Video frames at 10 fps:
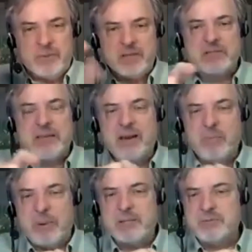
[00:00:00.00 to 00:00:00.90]
this
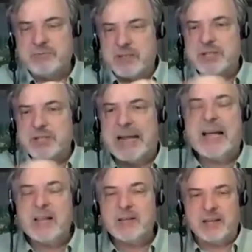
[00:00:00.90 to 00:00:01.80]
database
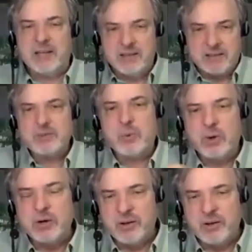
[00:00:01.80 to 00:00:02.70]
functionality, this
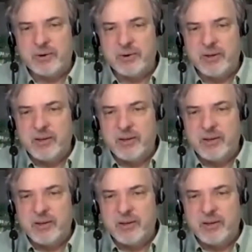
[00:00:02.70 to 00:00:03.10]
workload